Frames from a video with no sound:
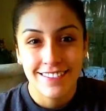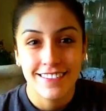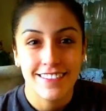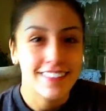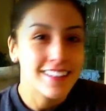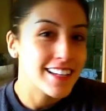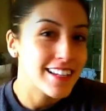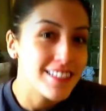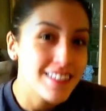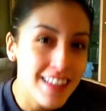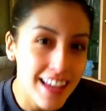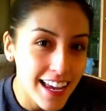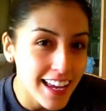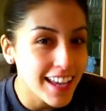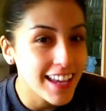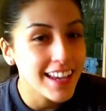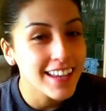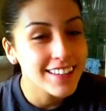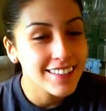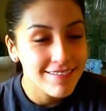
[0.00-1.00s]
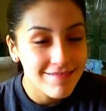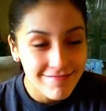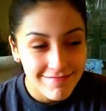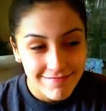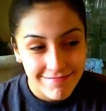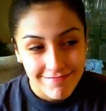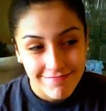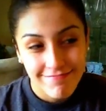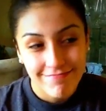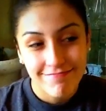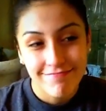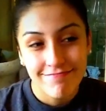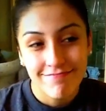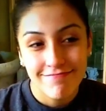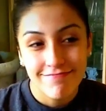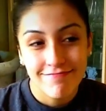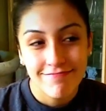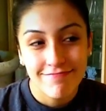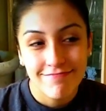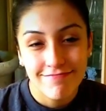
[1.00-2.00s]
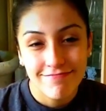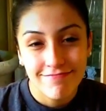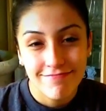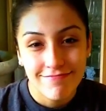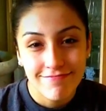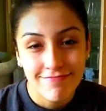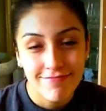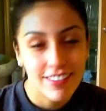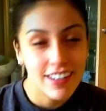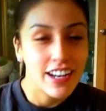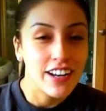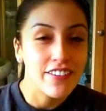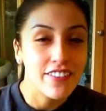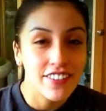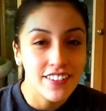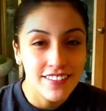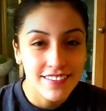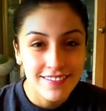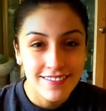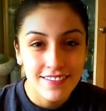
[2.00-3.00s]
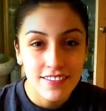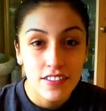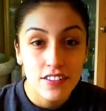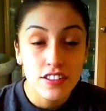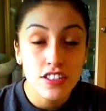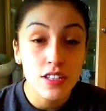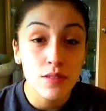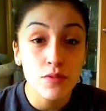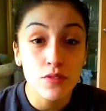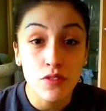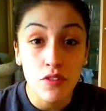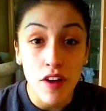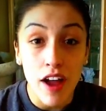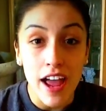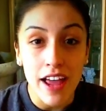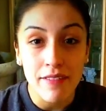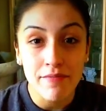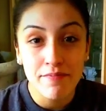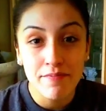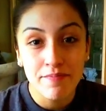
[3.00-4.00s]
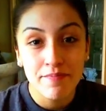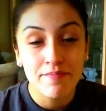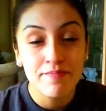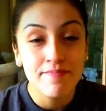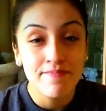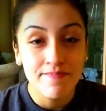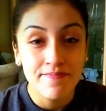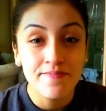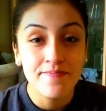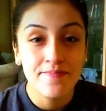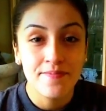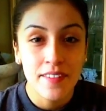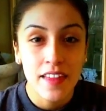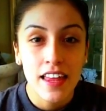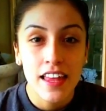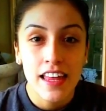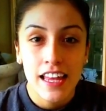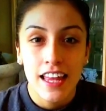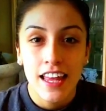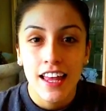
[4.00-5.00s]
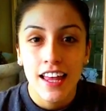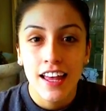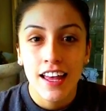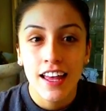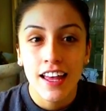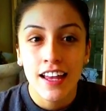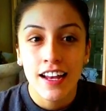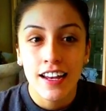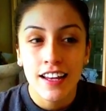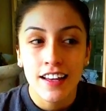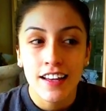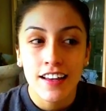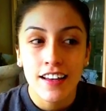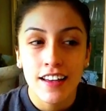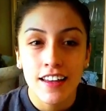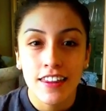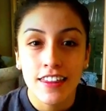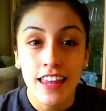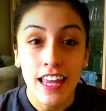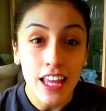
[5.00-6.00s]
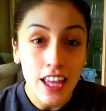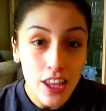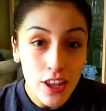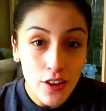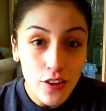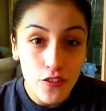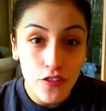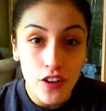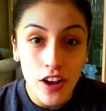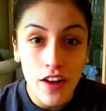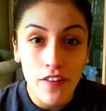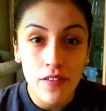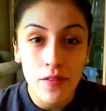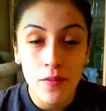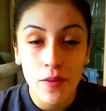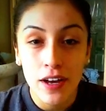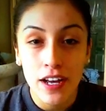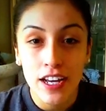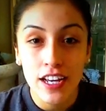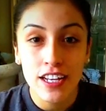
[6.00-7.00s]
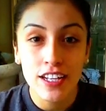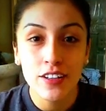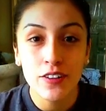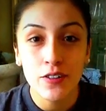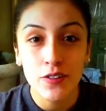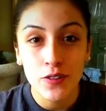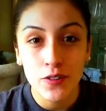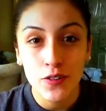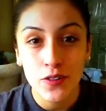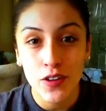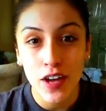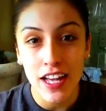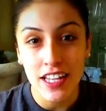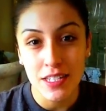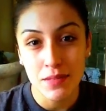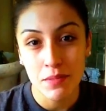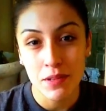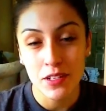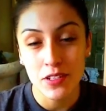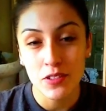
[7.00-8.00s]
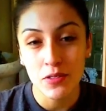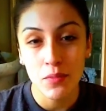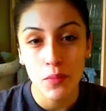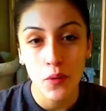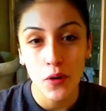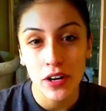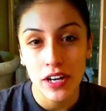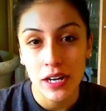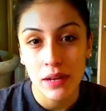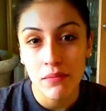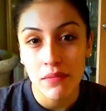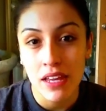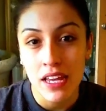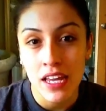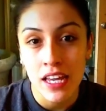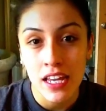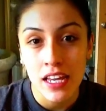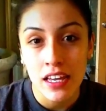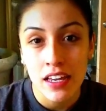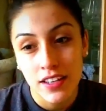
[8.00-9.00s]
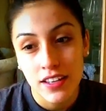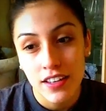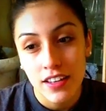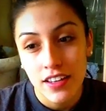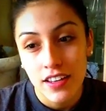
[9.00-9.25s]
dislike it, whatever. Subscribe. And thank you for everyone who has been supporting me